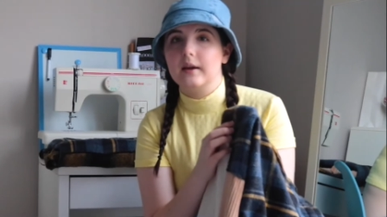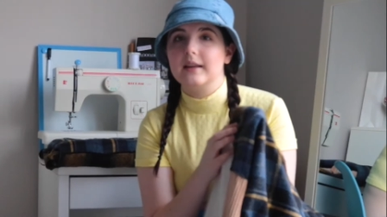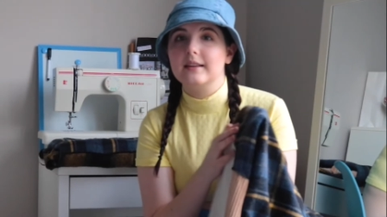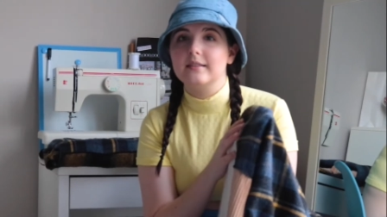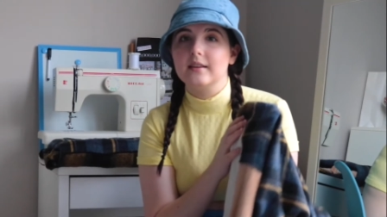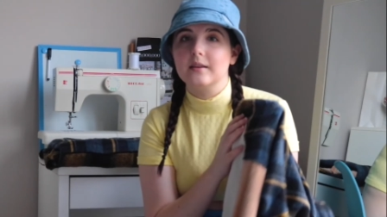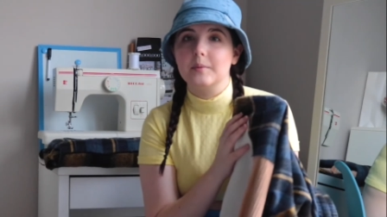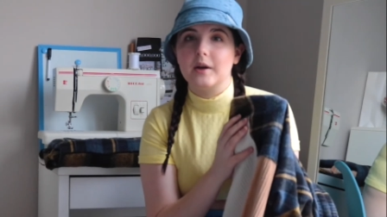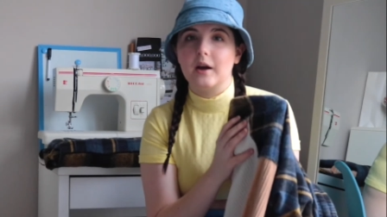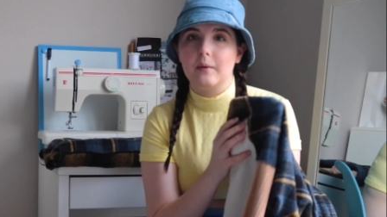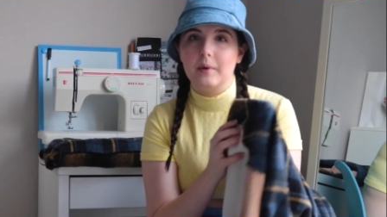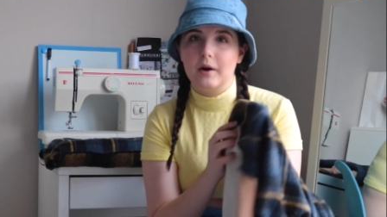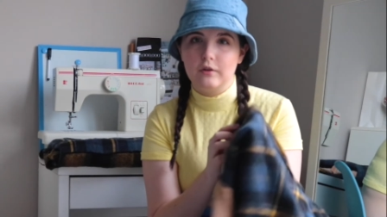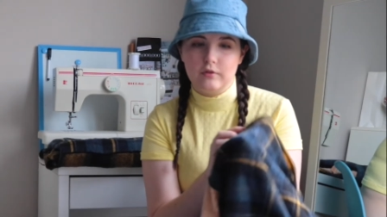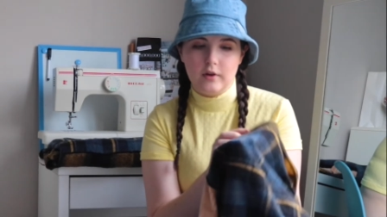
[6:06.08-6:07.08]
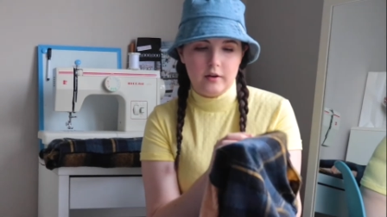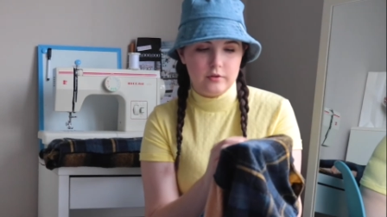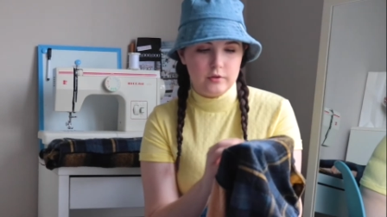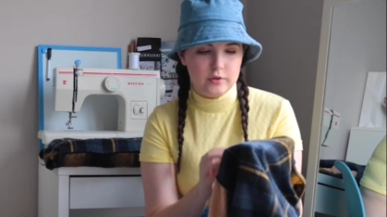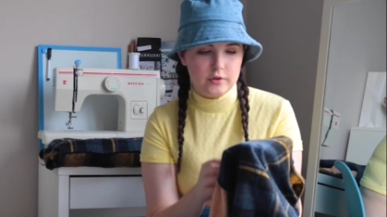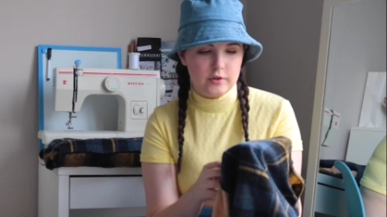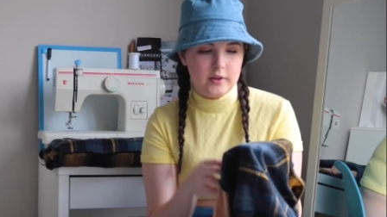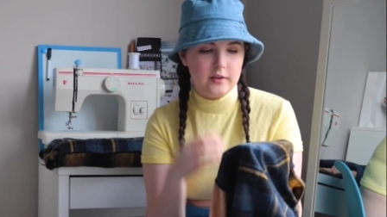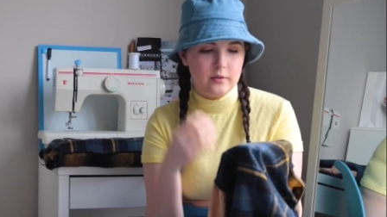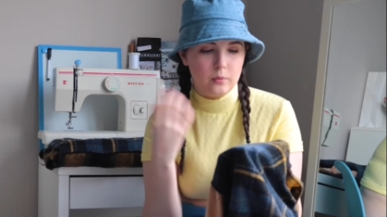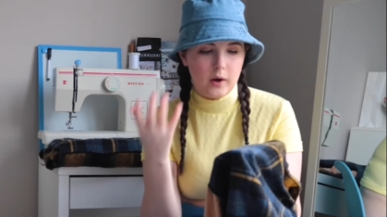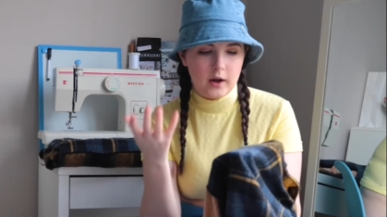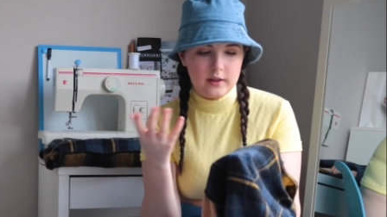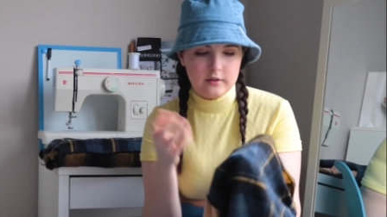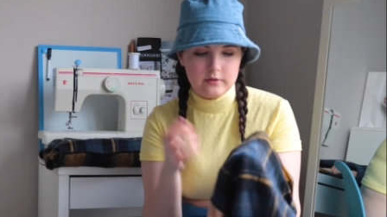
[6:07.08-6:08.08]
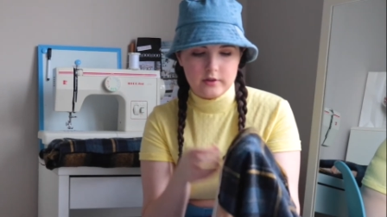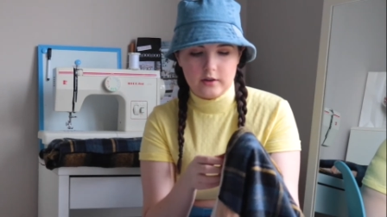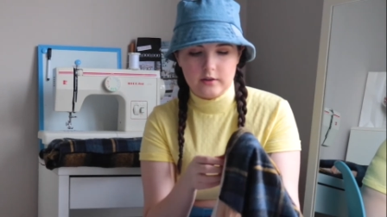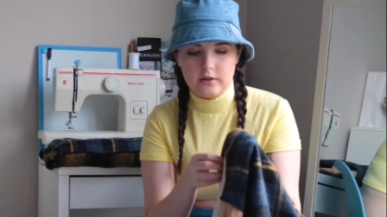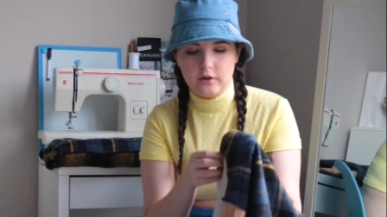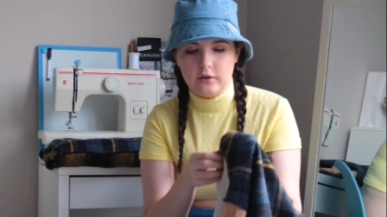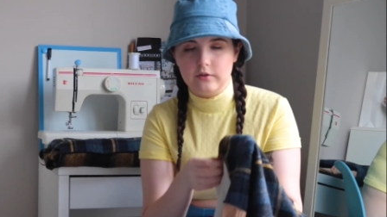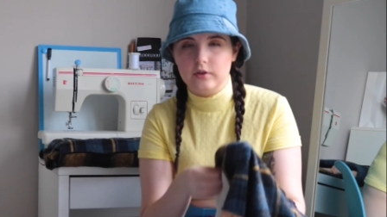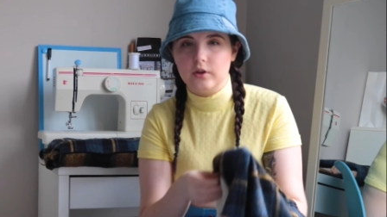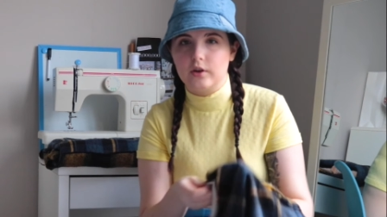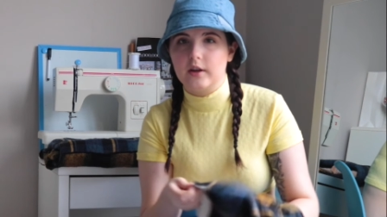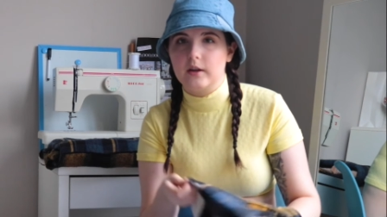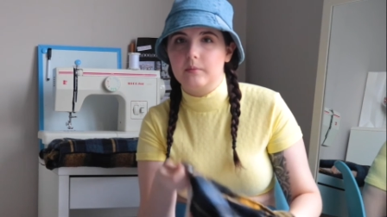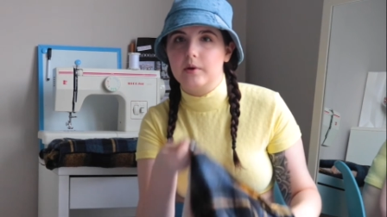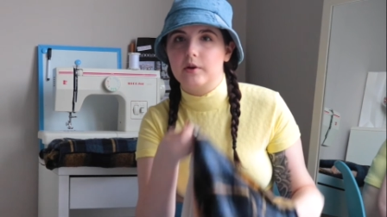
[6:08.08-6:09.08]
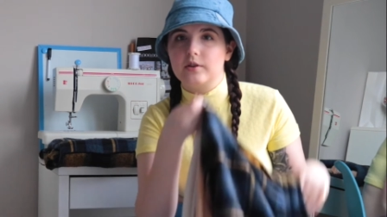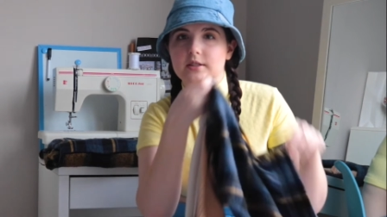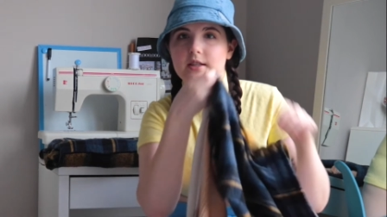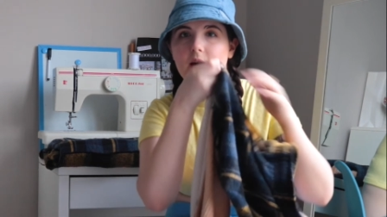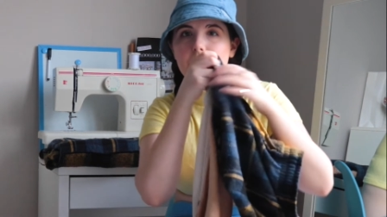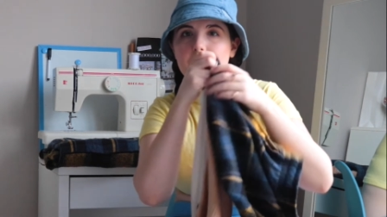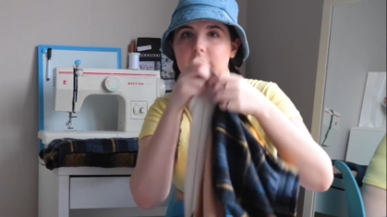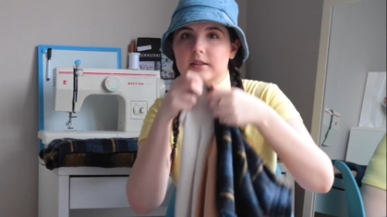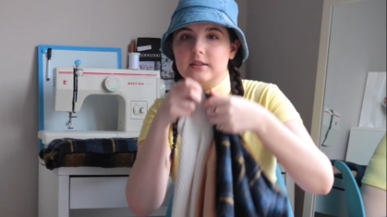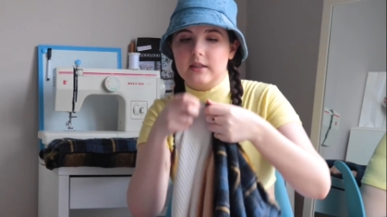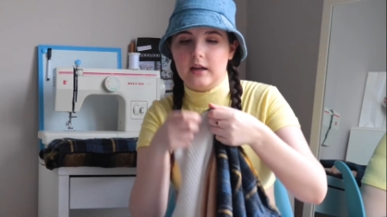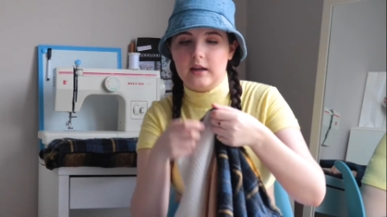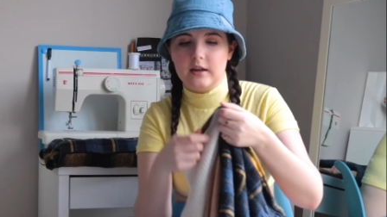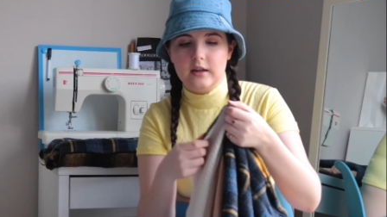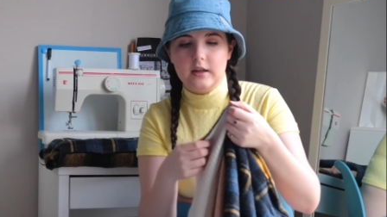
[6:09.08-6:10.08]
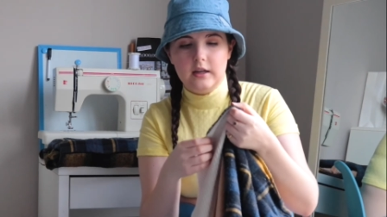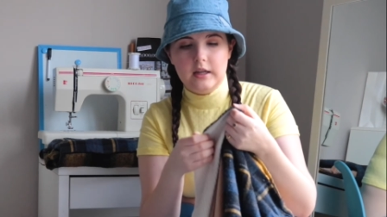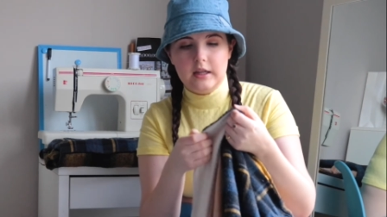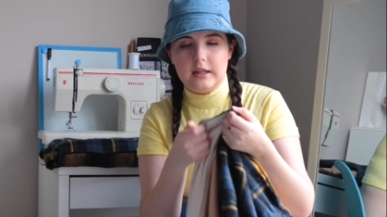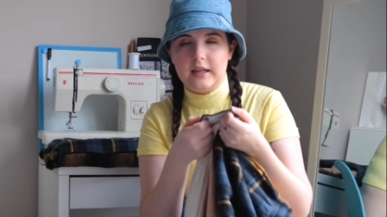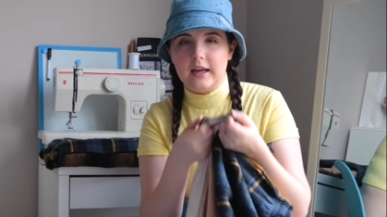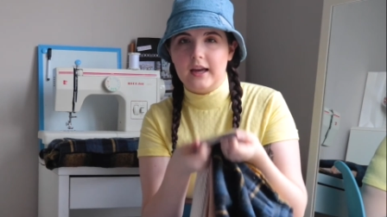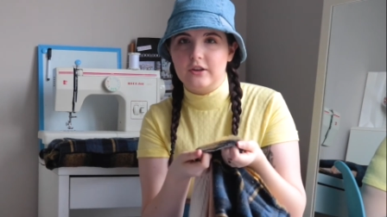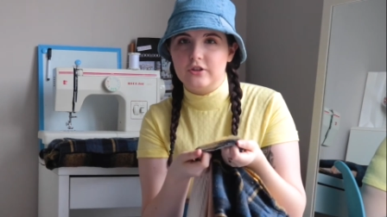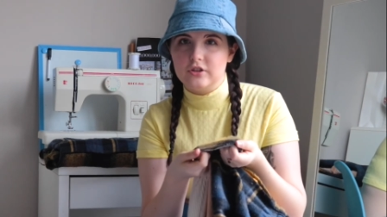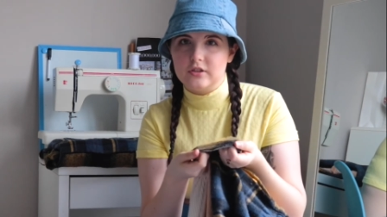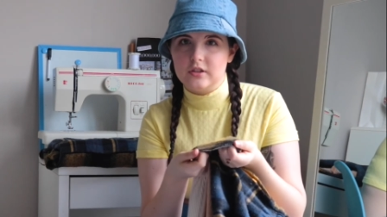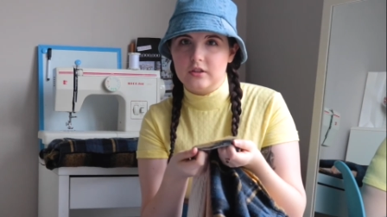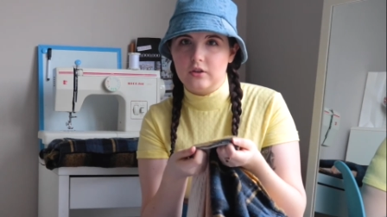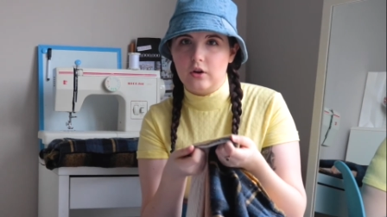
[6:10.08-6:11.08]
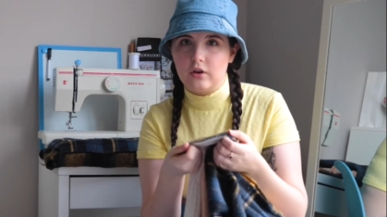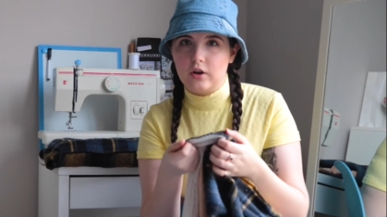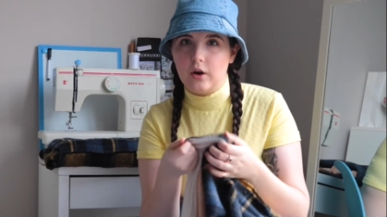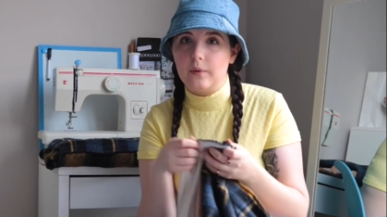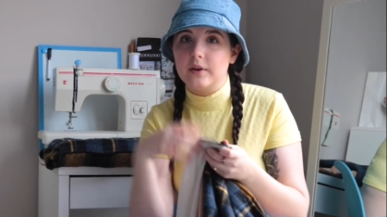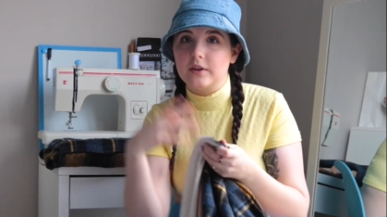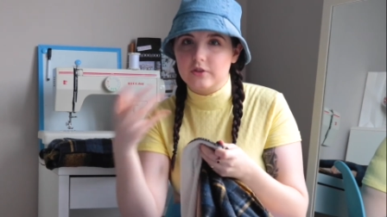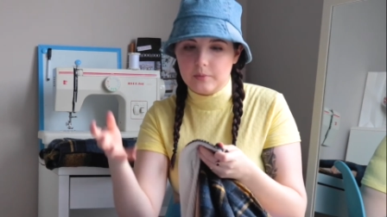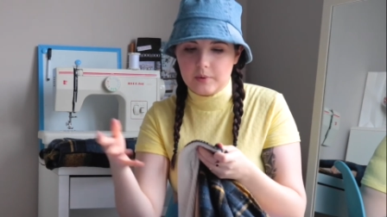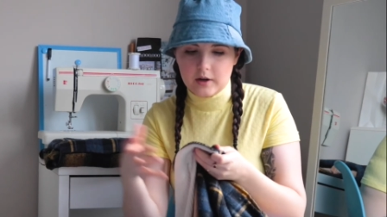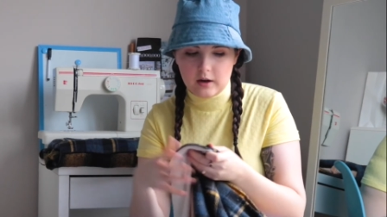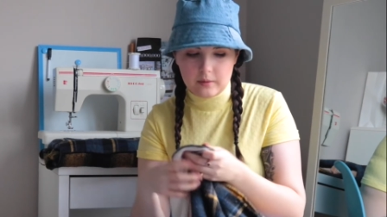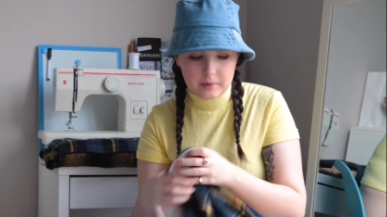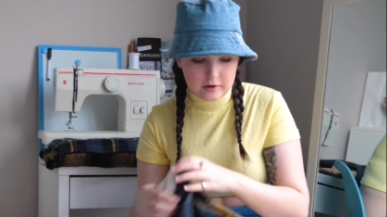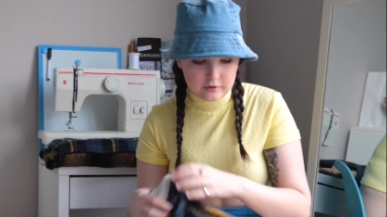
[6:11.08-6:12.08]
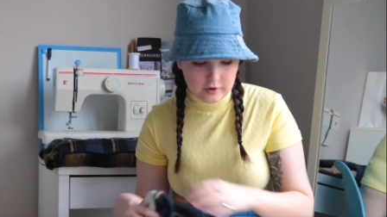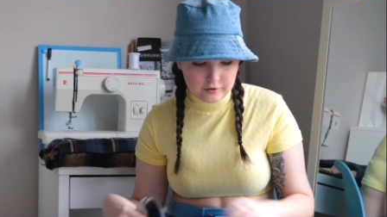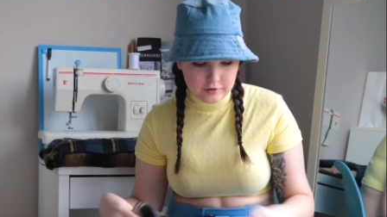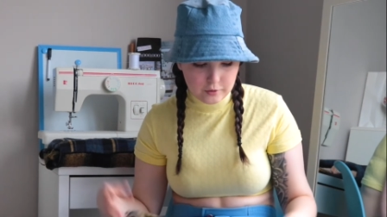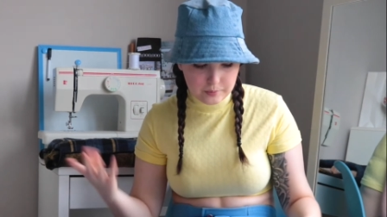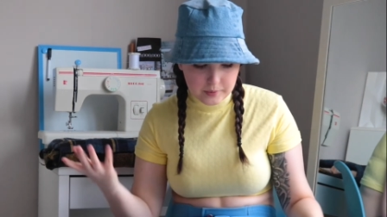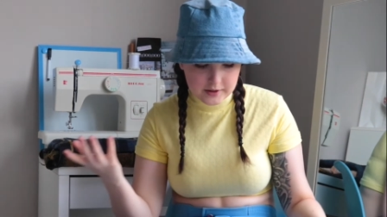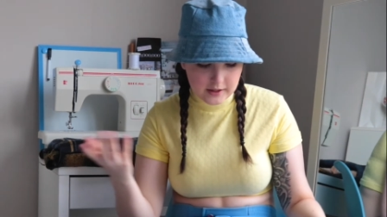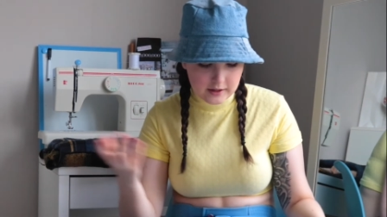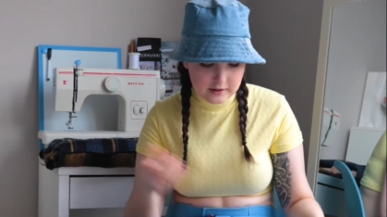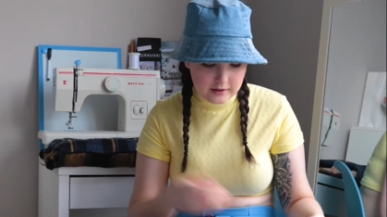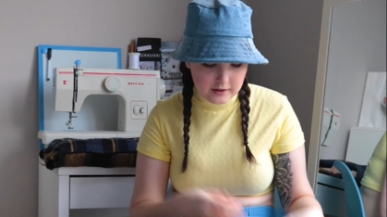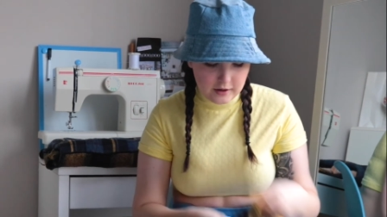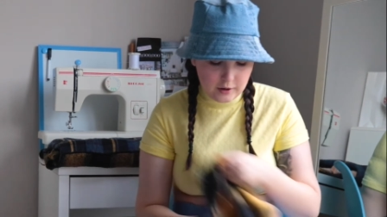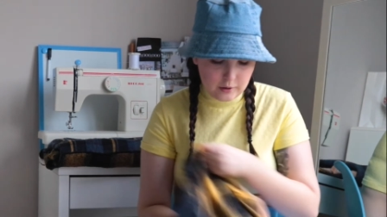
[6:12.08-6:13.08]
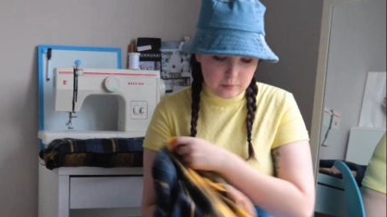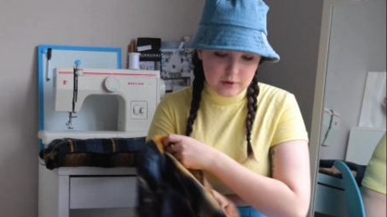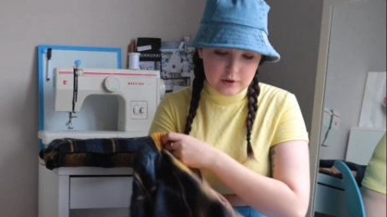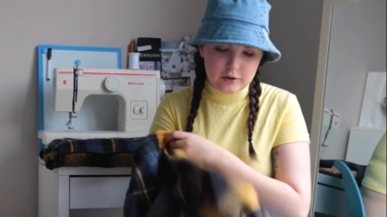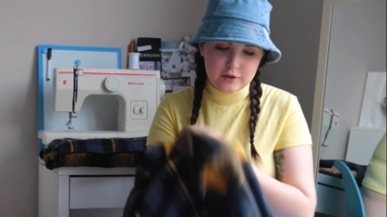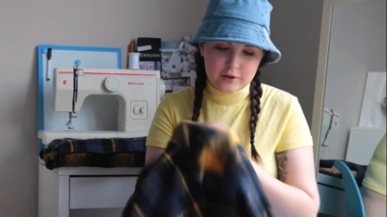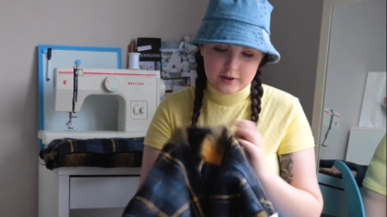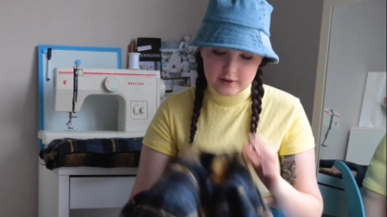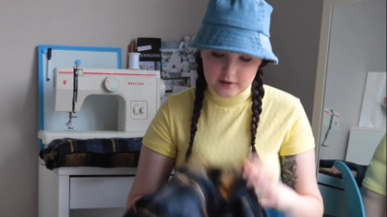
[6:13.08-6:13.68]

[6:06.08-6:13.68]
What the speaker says: easily become unraveled, so that's why they've done the overlocking, because that means that the edges are not going to become unraveled. But then when you look at